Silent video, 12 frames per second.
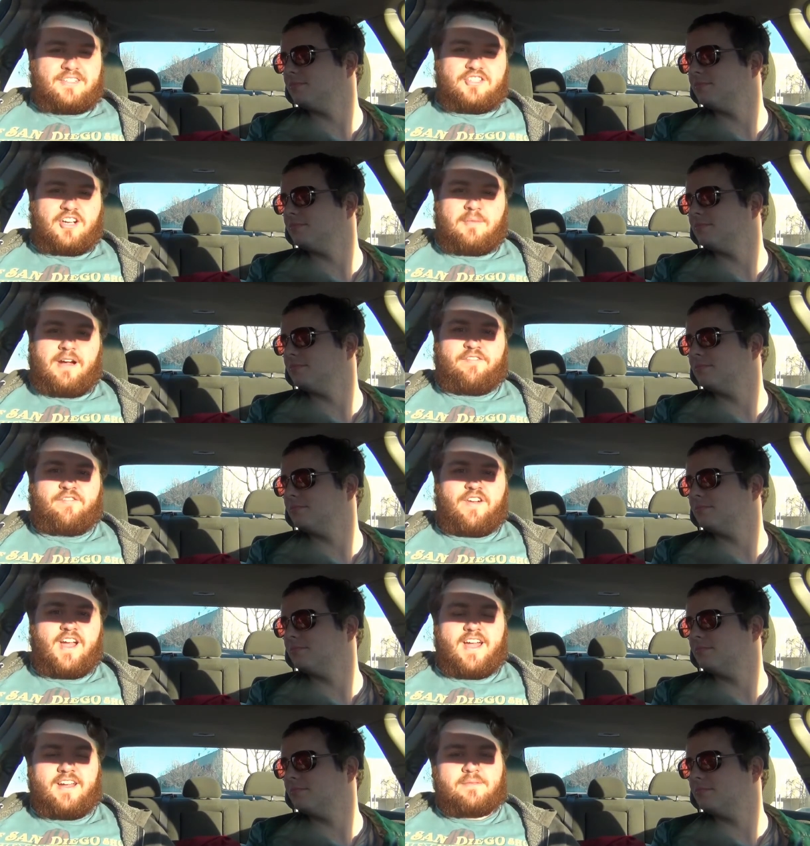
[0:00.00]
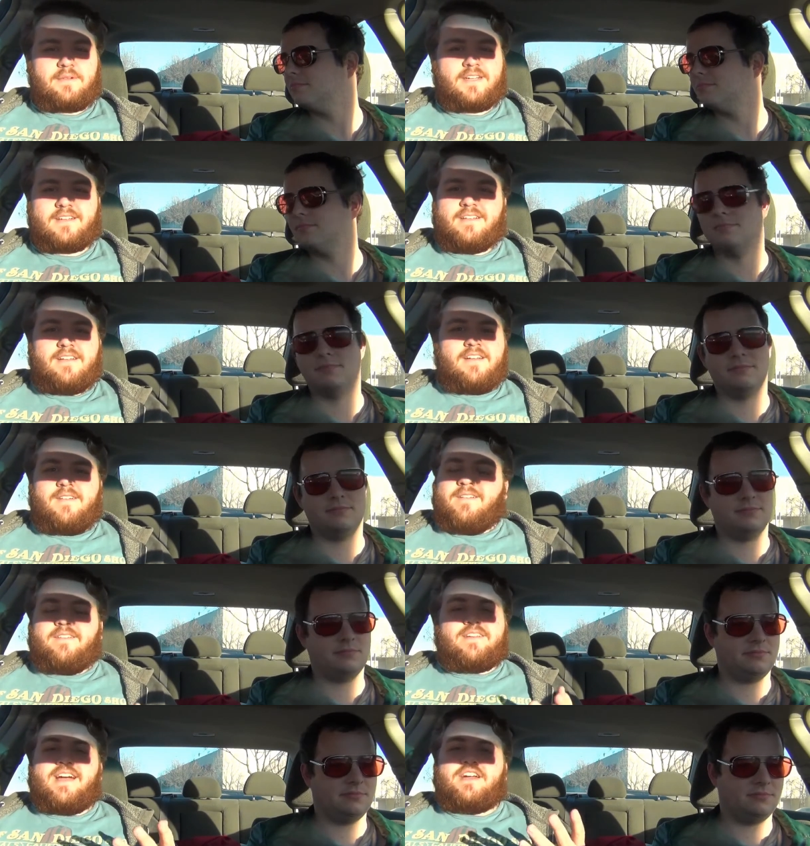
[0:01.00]
Speaker 1: and show my friend. I'm like,
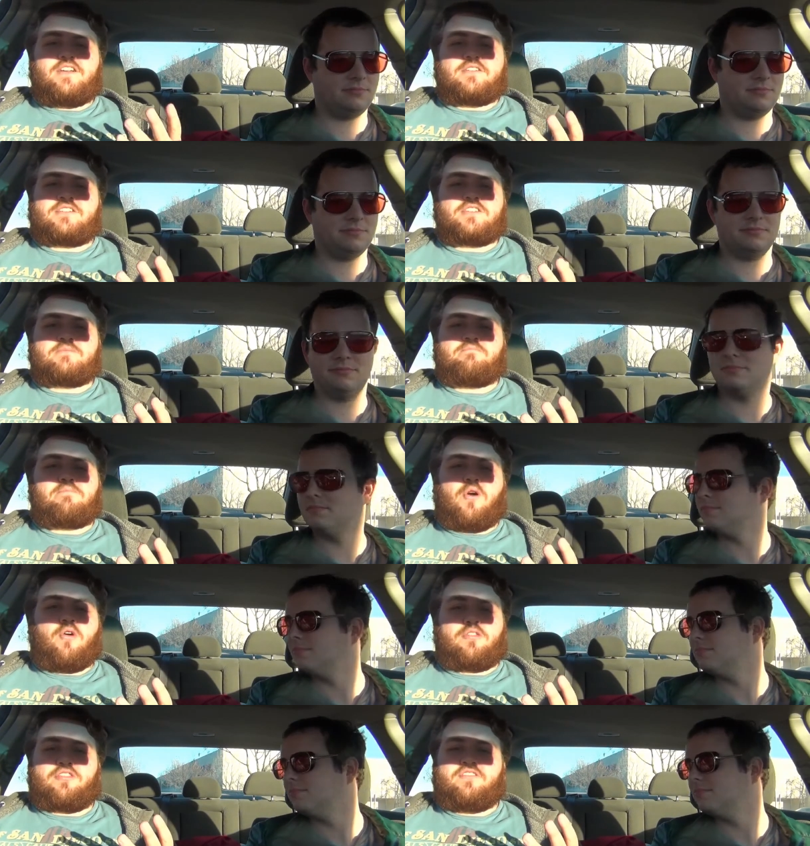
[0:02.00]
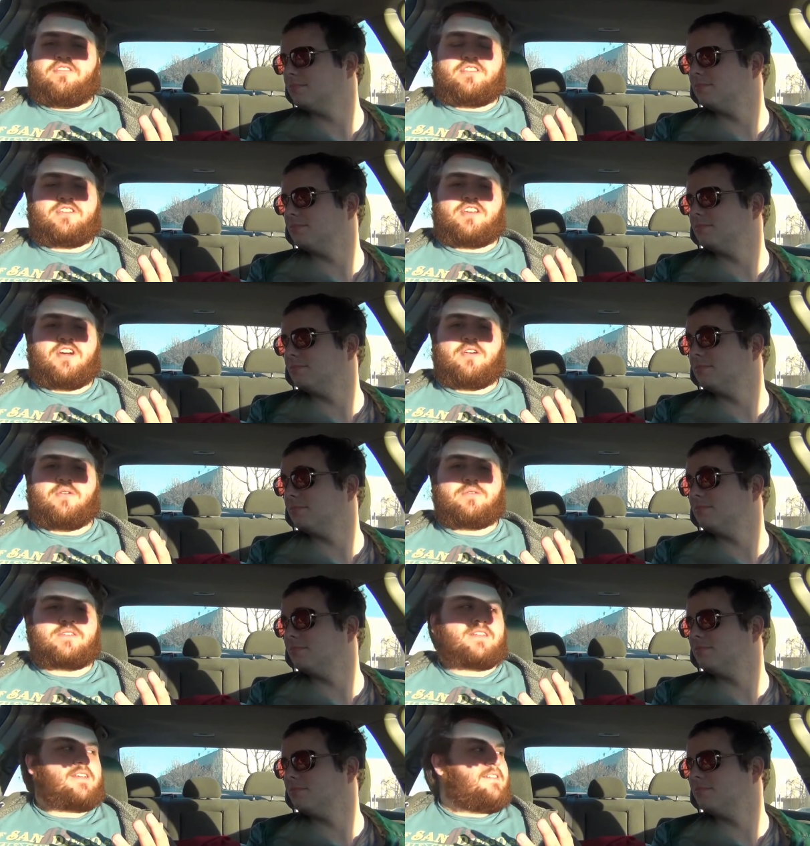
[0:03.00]
well, now you're just both
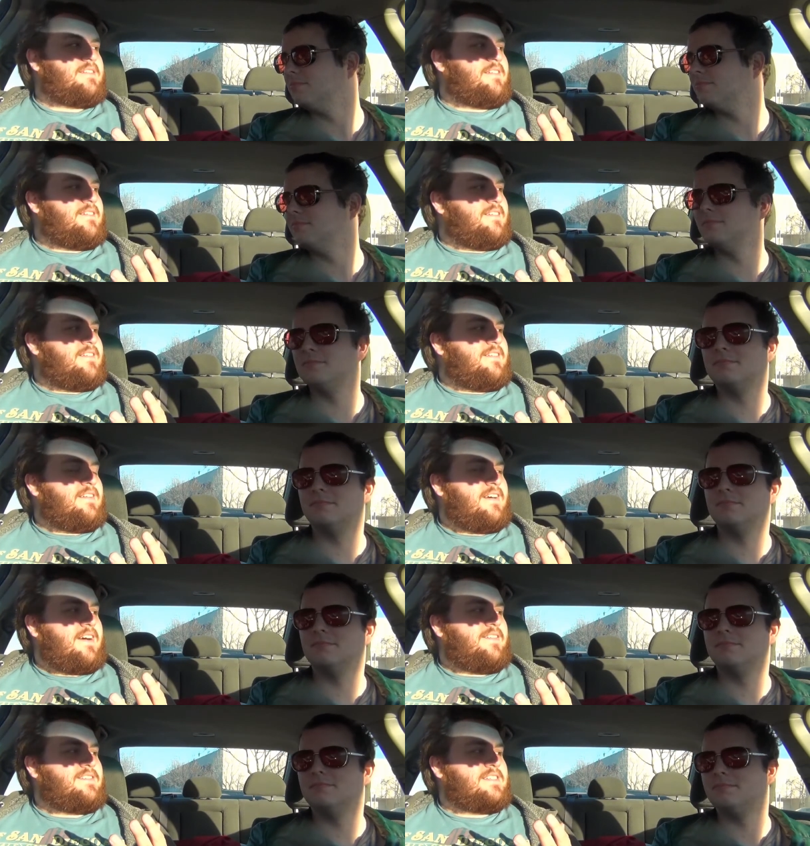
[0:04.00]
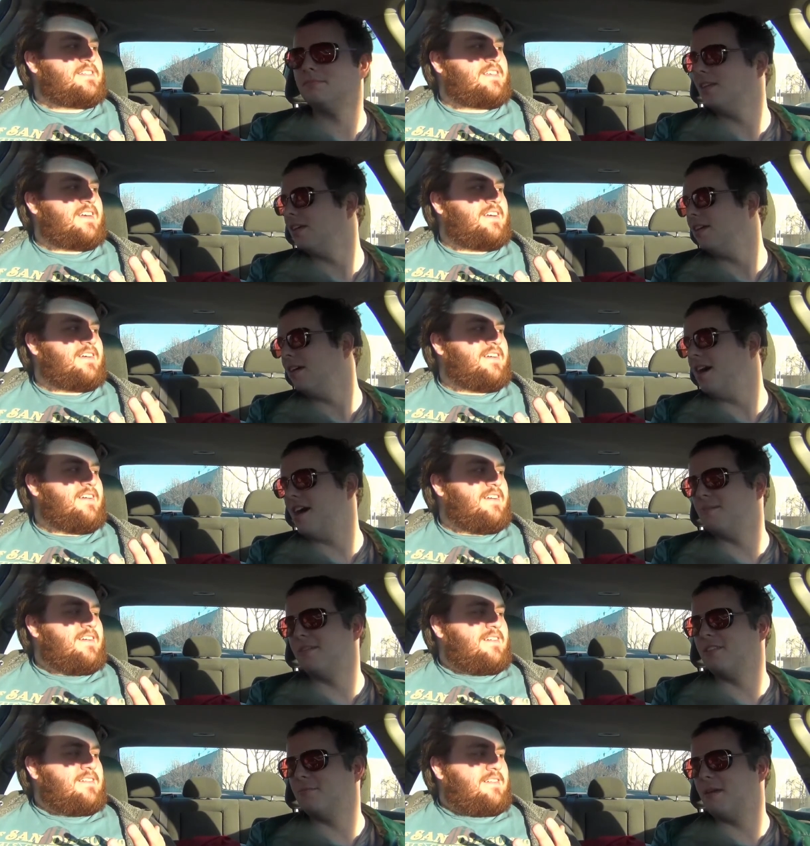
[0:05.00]
toast. Mm. Yeah, I'm just like...
Speaker 2: Uh,
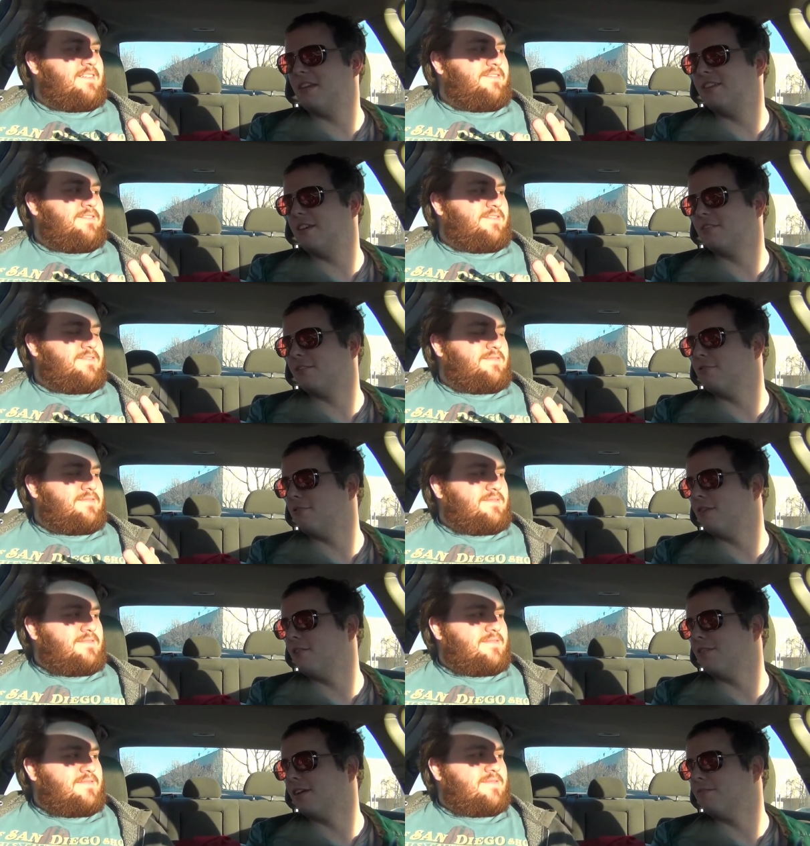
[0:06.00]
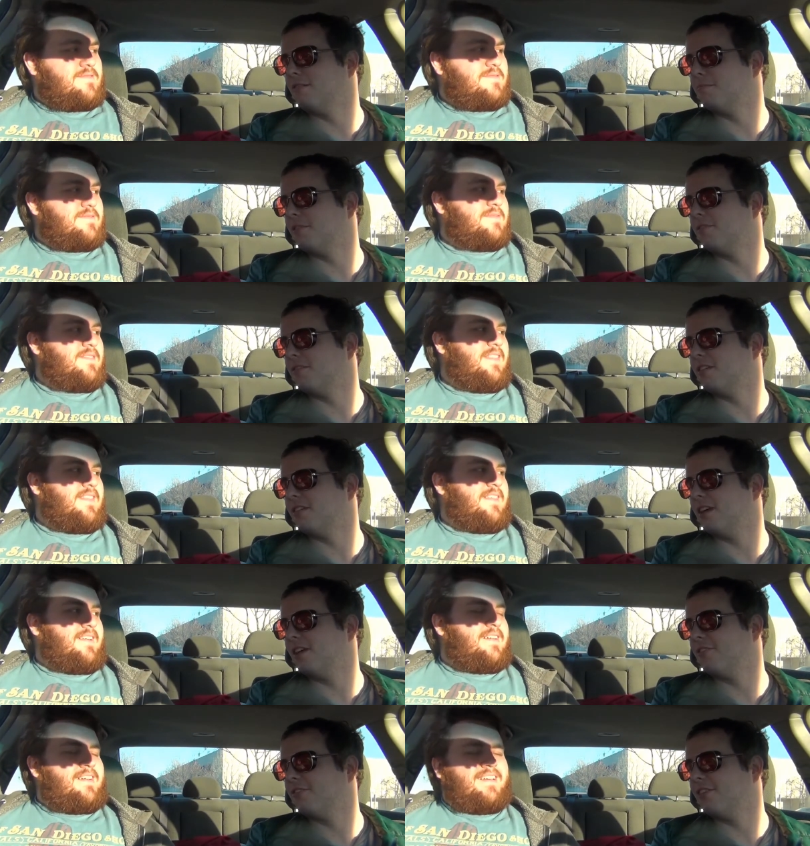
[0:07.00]
maybe, maybe she has a quota of, like, one person a
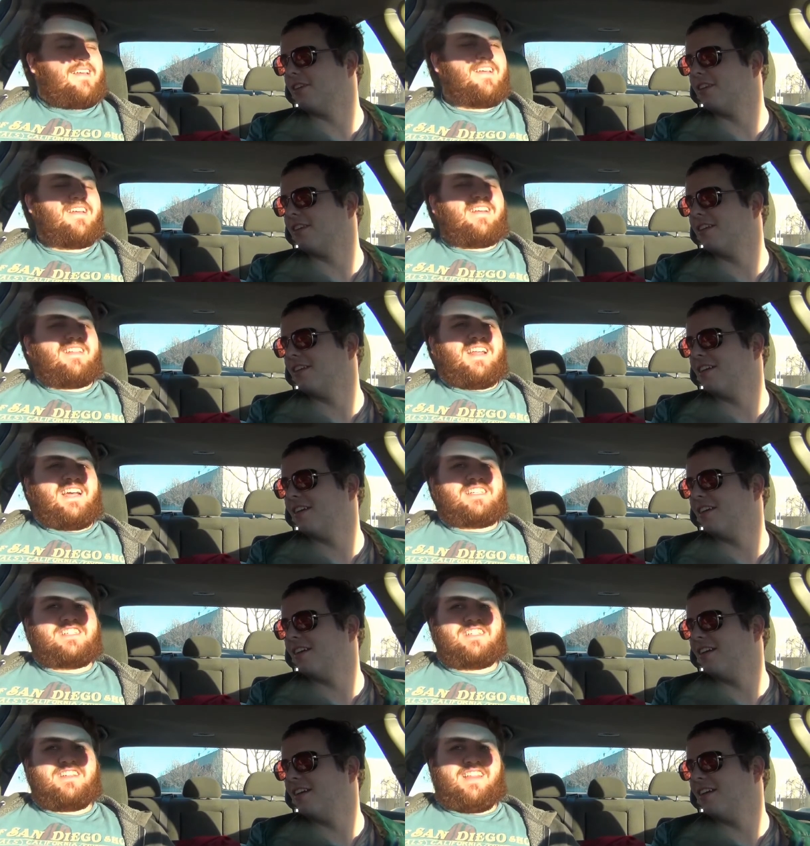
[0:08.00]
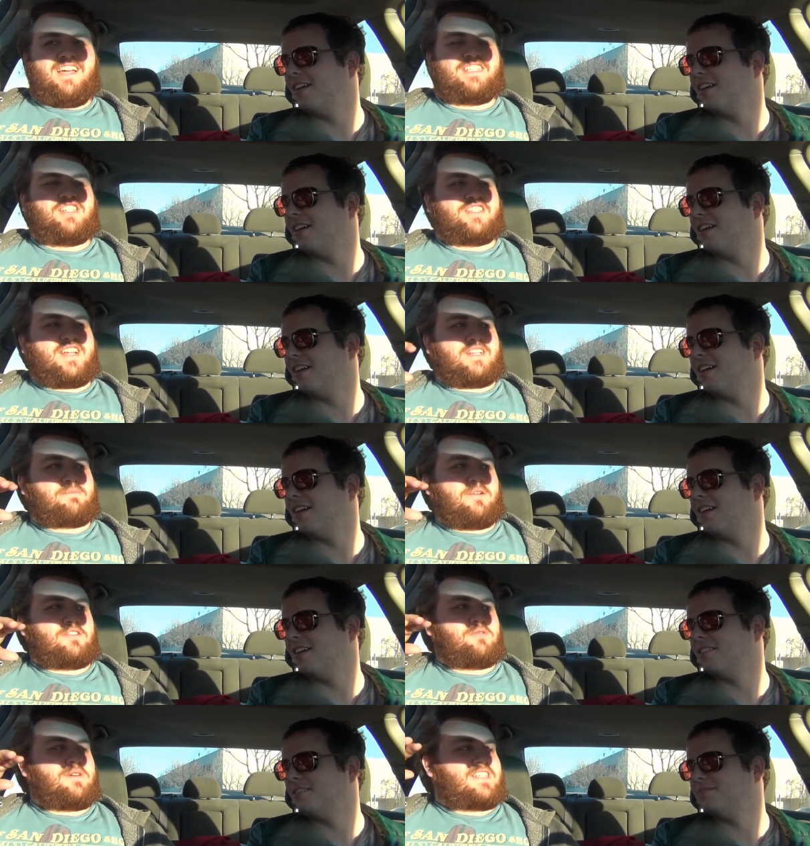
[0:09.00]
day or something.
Speaker 1: like, like she's not
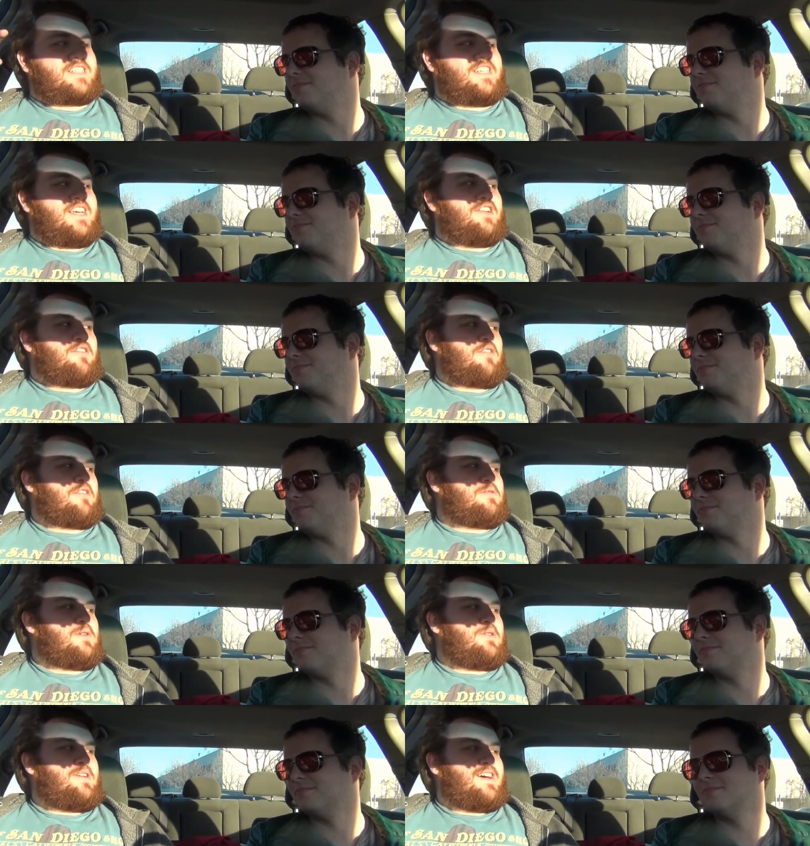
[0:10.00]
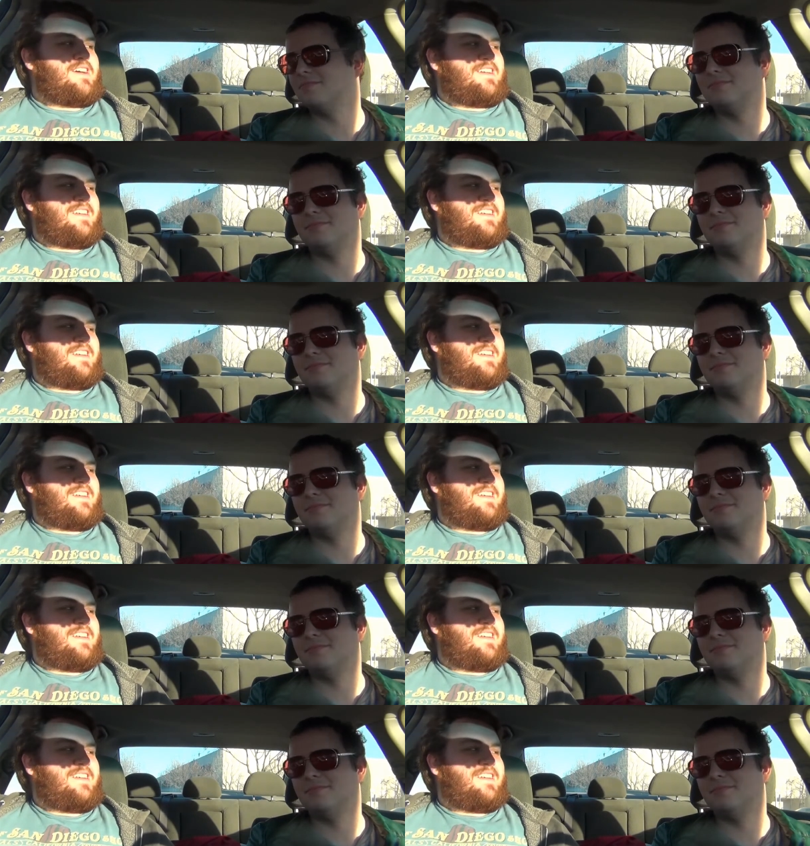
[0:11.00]
supposed to exceed her quota?